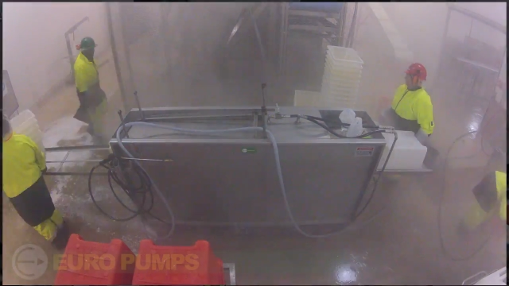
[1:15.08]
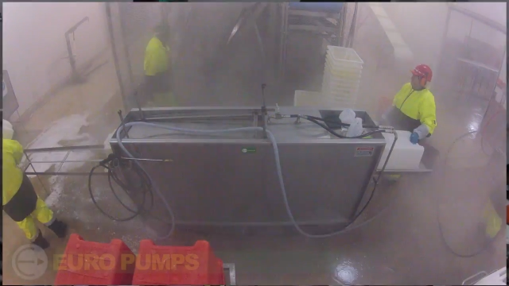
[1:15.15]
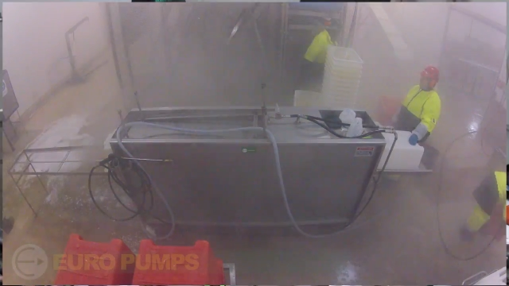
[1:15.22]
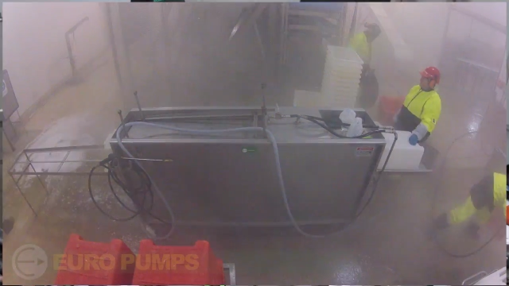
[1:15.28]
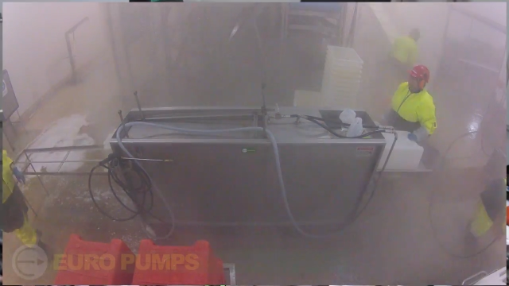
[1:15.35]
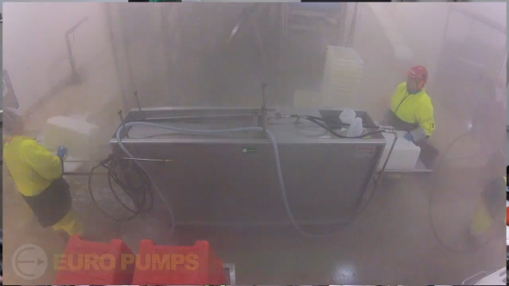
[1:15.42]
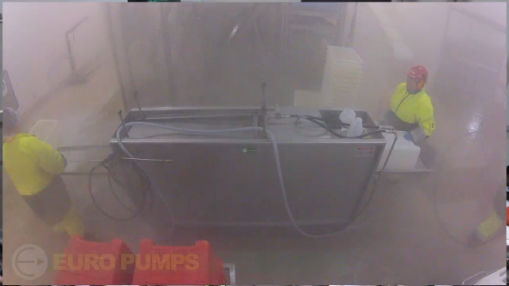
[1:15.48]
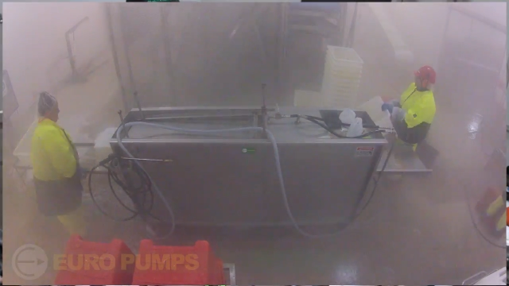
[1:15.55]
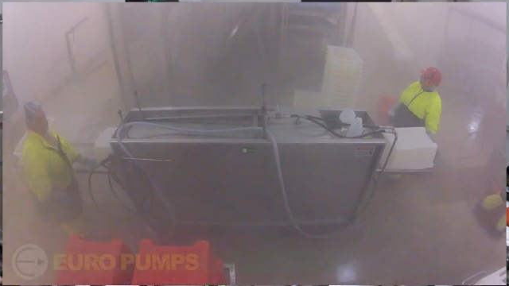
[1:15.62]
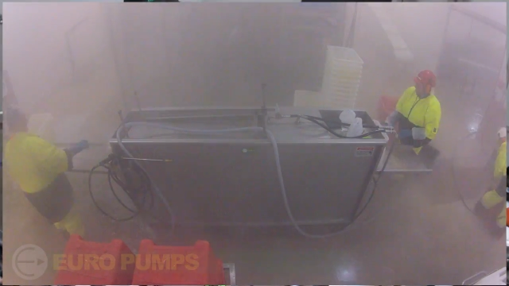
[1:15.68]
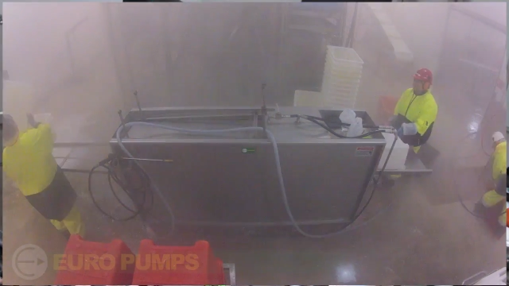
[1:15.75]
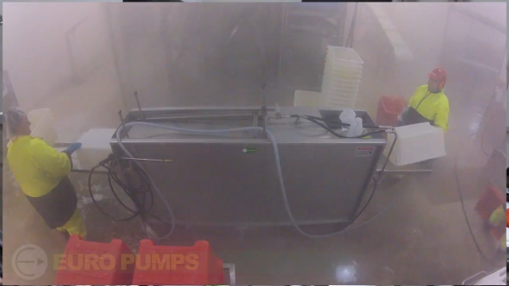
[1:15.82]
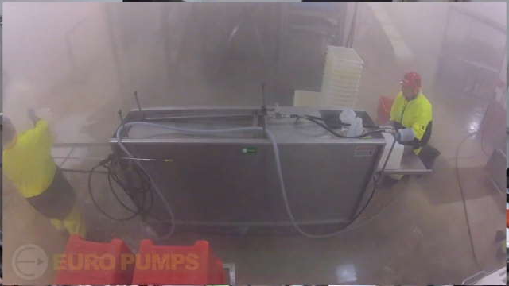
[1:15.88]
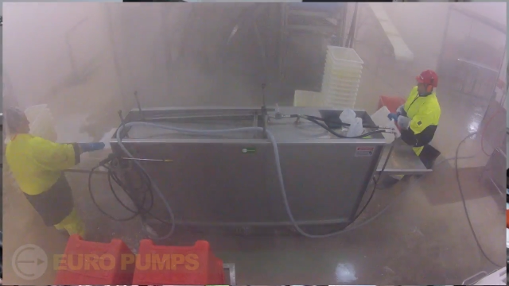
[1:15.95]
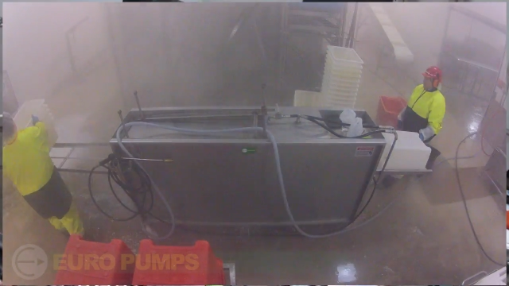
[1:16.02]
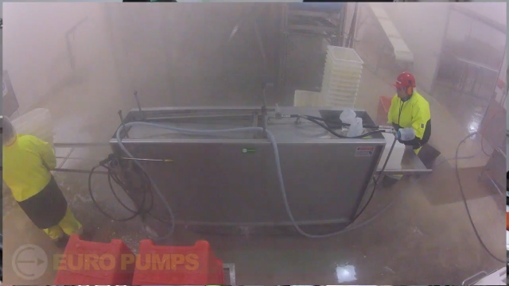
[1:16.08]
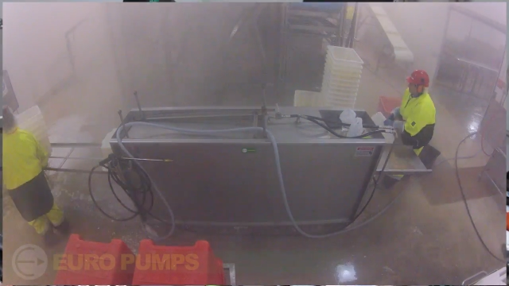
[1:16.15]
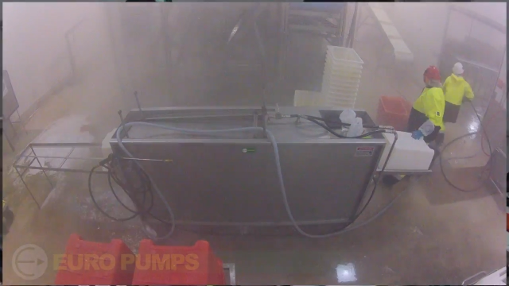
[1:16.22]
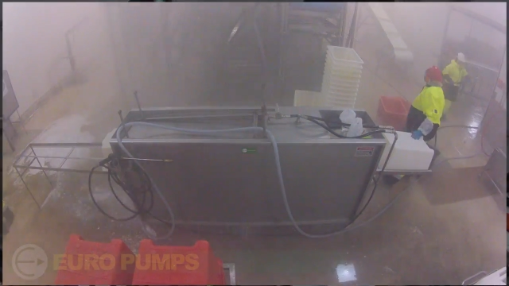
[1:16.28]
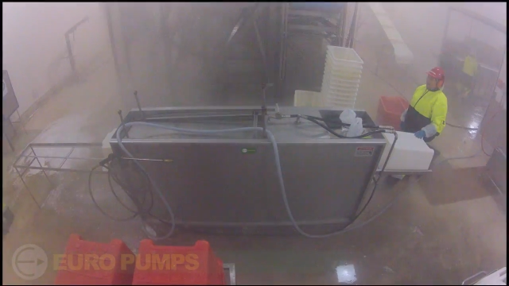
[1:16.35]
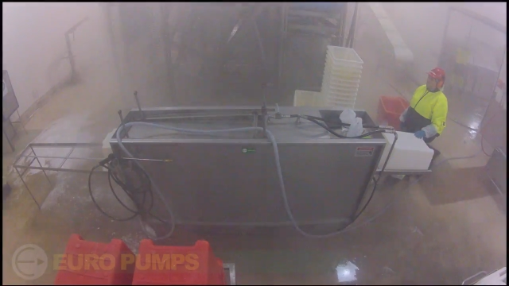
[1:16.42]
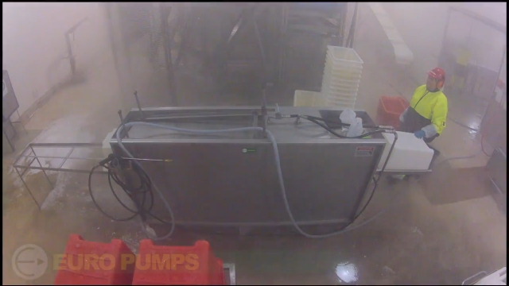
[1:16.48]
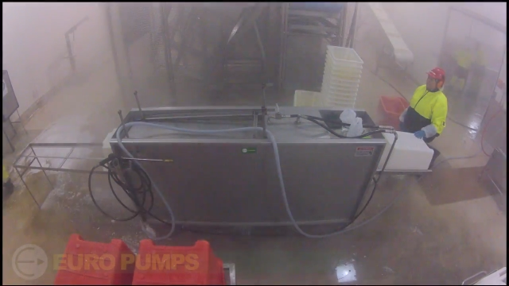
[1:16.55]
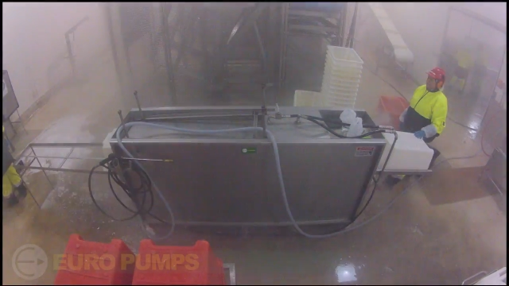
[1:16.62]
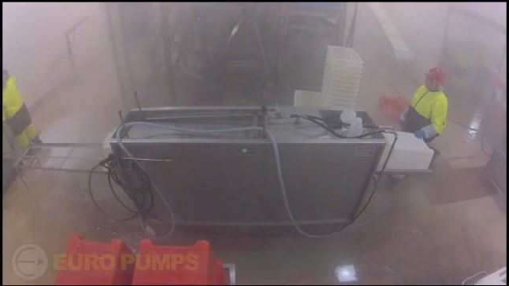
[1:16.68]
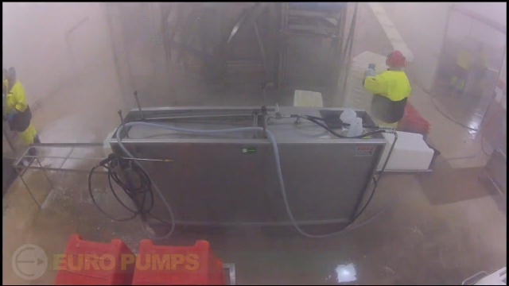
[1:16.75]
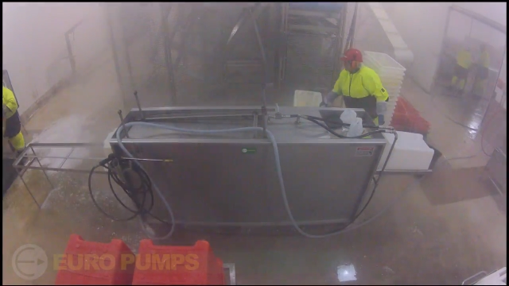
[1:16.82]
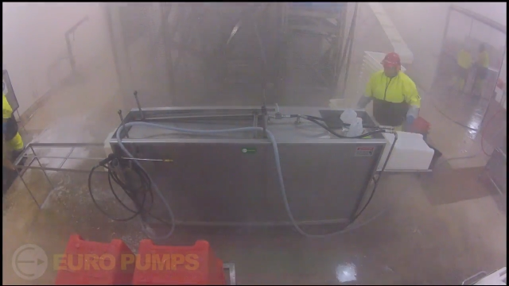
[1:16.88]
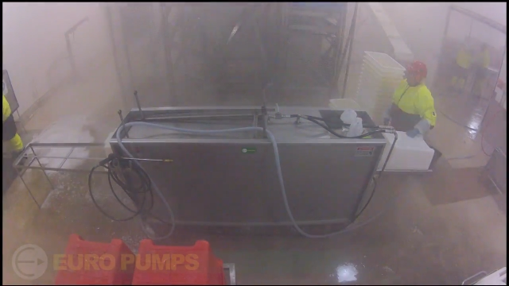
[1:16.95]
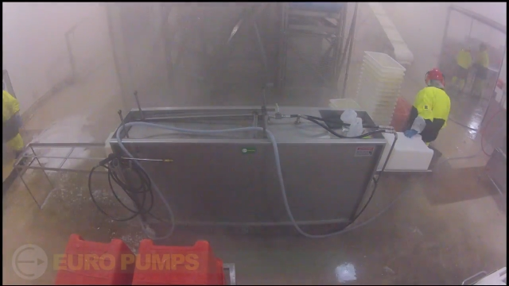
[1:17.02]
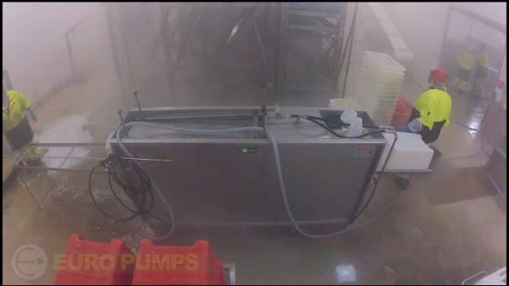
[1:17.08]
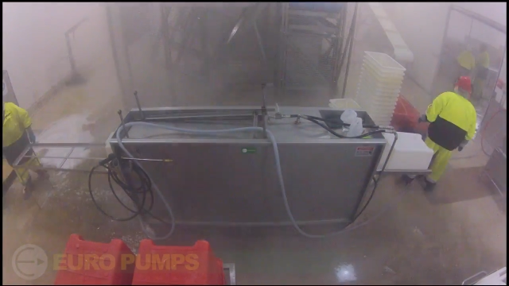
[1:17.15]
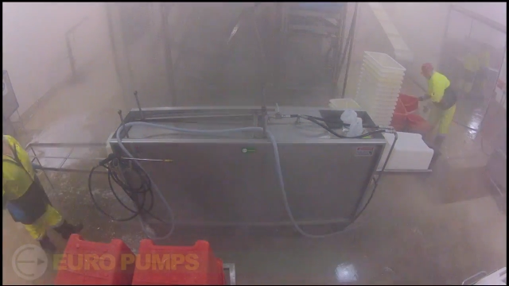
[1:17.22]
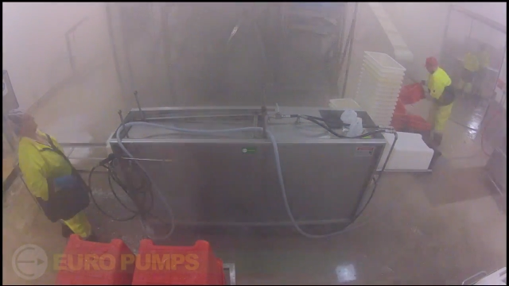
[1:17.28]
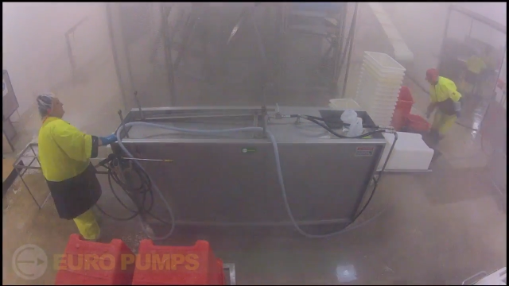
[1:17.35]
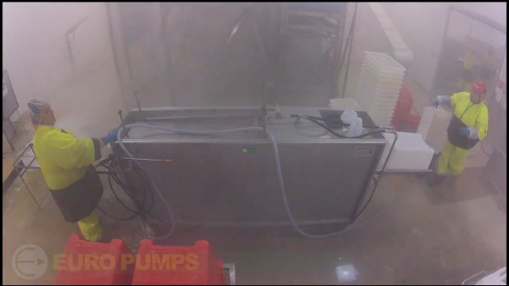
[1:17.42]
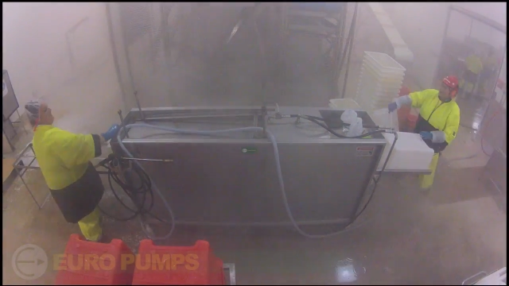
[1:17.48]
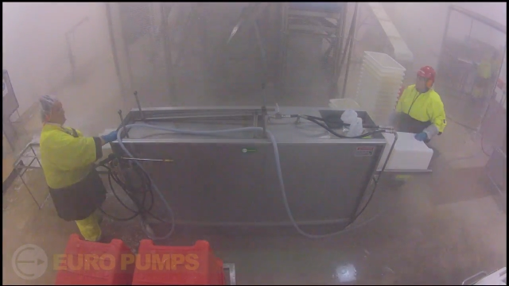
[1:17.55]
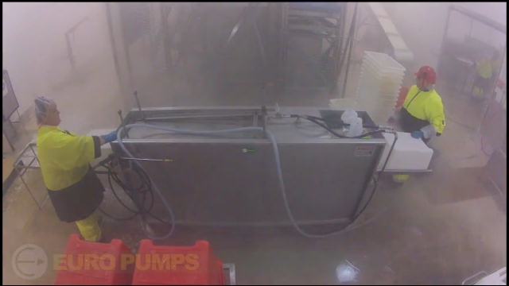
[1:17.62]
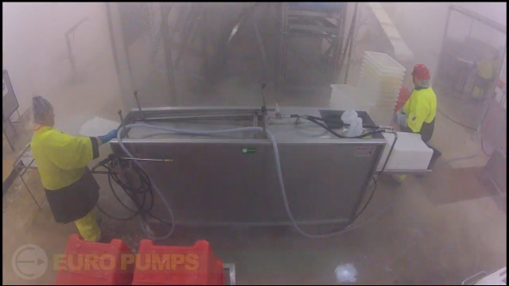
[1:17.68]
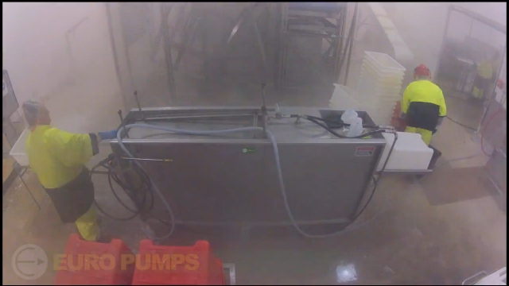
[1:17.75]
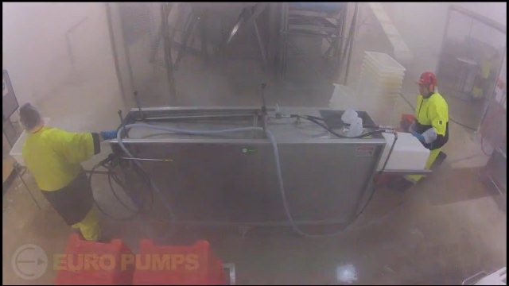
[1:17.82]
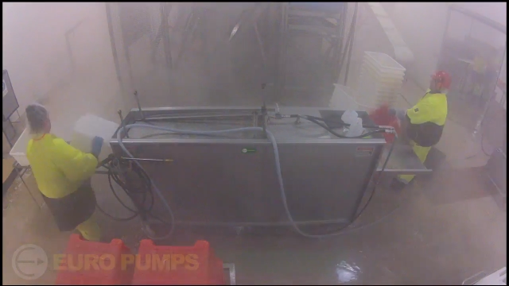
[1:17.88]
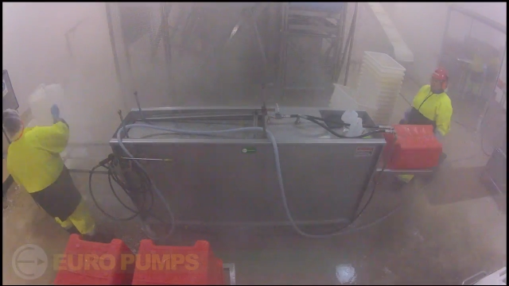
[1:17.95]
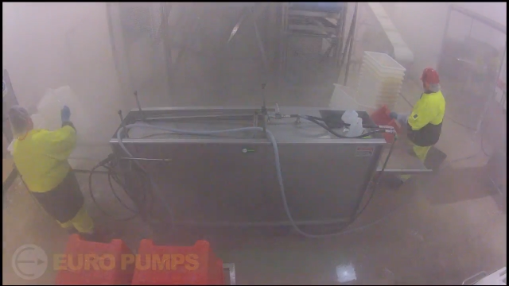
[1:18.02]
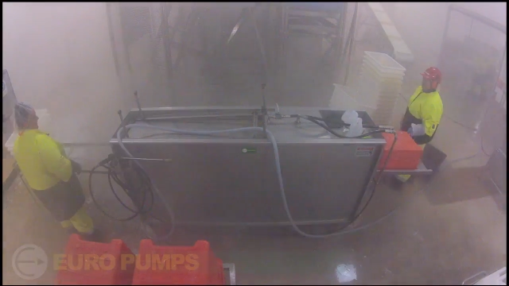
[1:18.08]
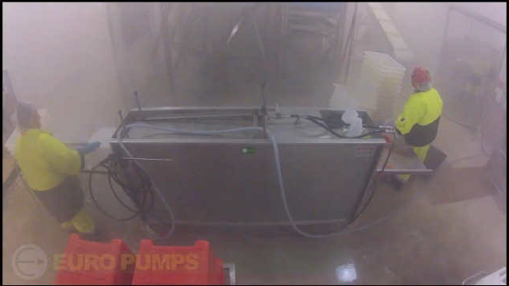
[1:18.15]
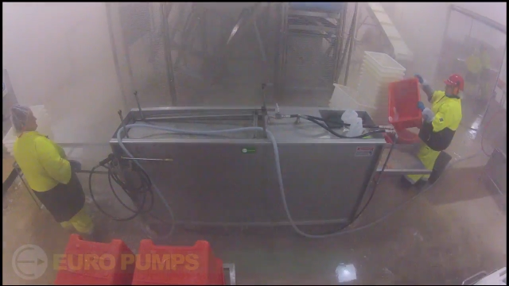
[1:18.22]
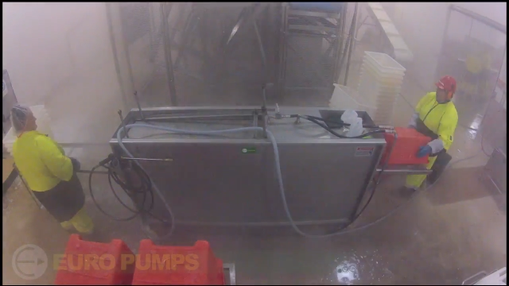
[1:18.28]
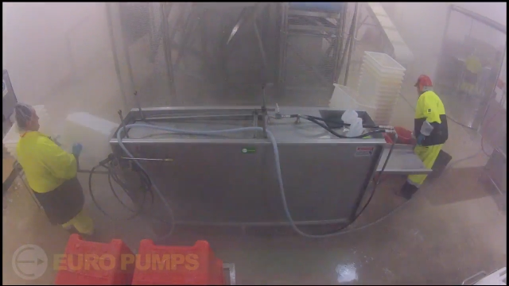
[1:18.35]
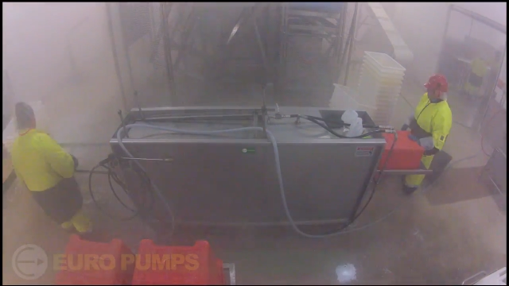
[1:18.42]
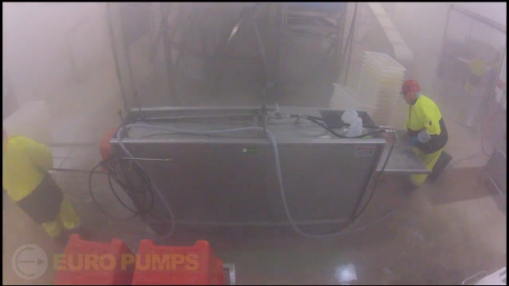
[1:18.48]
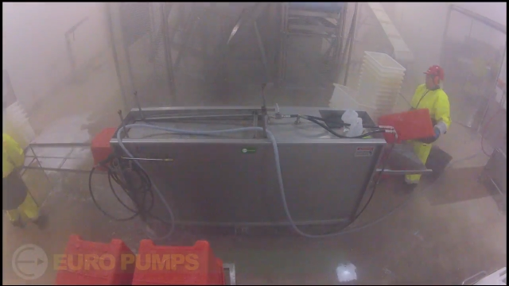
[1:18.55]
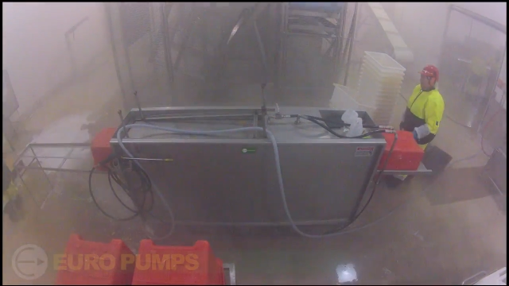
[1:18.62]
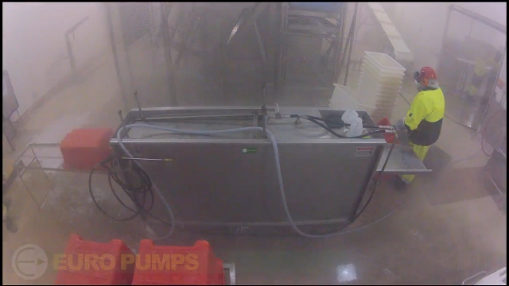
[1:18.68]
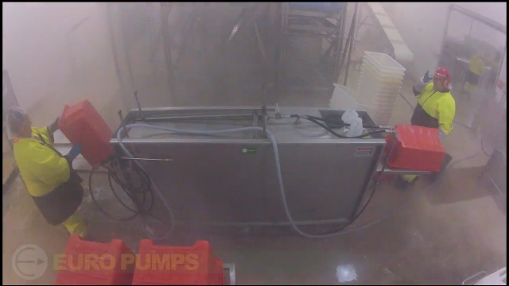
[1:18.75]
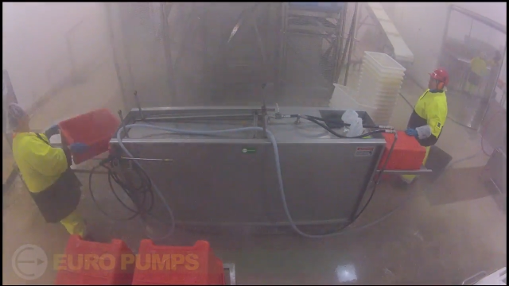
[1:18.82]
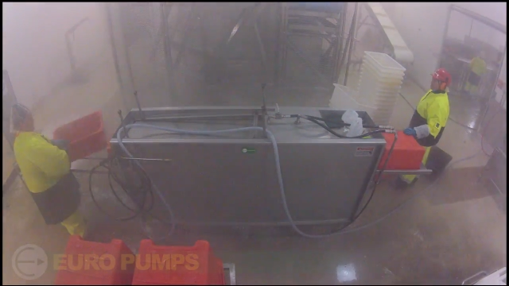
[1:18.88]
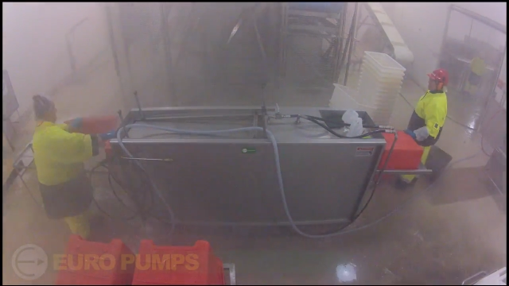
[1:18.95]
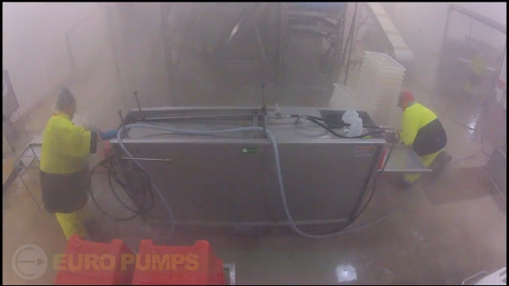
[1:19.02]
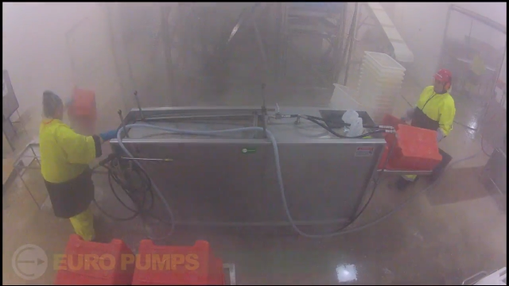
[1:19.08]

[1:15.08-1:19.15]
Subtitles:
No face is visible, so there are no lips to read.